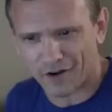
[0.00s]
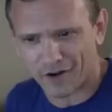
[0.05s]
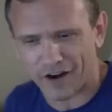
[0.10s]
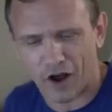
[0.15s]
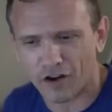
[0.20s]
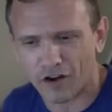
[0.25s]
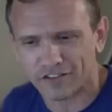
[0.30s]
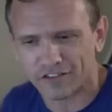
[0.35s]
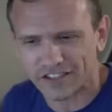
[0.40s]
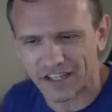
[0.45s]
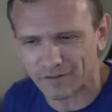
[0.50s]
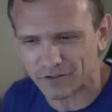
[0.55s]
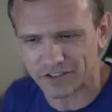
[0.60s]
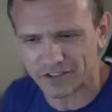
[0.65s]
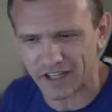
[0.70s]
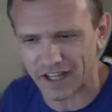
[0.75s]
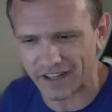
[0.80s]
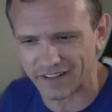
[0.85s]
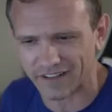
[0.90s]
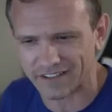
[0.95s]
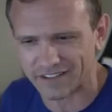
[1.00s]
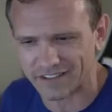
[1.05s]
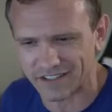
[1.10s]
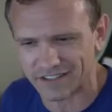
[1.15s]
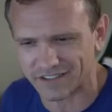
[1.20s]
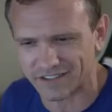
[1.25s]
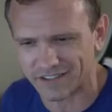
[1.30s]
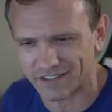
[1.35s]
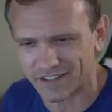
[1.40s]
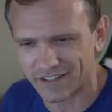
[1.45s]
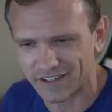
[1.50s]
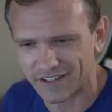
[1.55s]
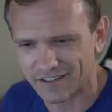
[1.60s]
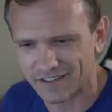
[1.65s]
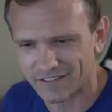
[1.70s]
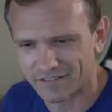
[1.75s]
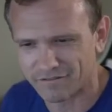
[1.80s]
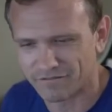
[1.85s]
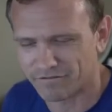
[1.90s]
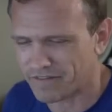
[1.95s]
And all of a sudden I'm just like, this is
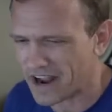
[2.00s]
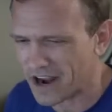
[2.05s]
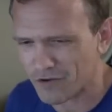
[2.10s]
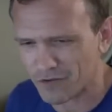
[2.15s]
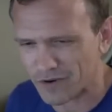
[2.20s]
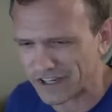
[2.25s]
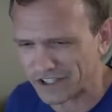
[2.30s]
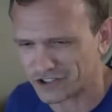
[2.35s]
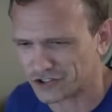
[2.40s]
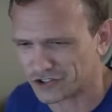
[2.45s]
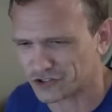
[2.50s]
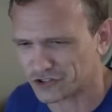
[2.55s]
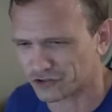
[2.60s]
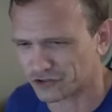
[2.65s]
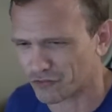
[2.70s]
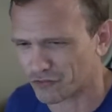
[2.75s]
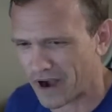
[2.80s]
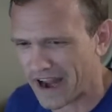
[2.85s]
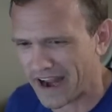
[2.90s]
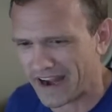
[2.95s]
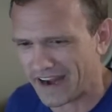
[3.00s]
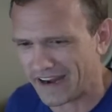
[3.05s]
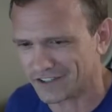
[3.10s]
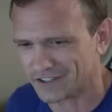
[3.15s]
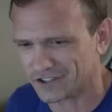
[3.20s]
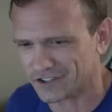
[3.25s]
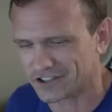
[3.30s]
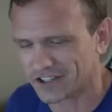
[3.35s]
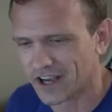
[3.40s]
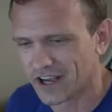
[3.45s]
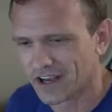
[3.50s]
very strange.